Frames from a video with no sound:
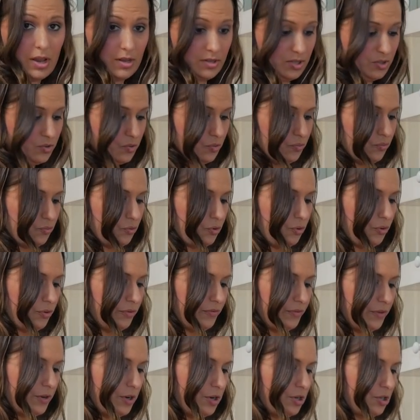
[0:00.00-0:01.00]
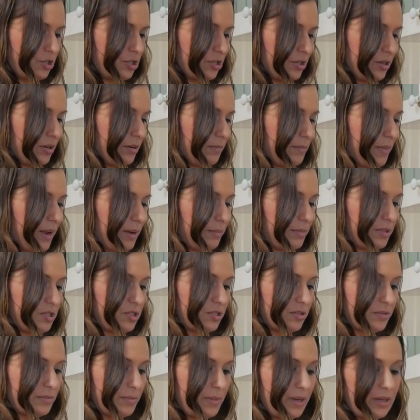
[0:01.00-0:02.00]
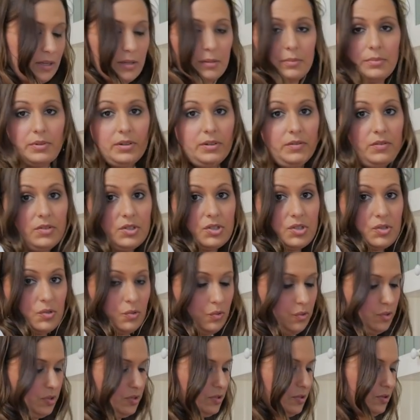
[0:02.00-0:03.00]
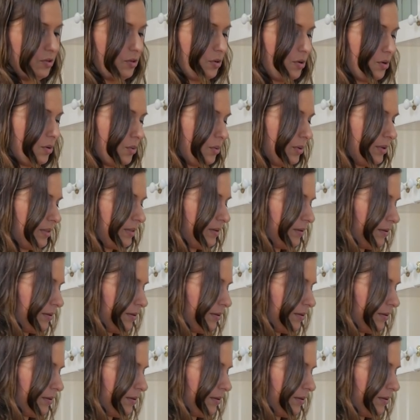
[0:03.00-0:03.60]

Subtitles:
as a raw version and maybe just make a bit of a sauce to go with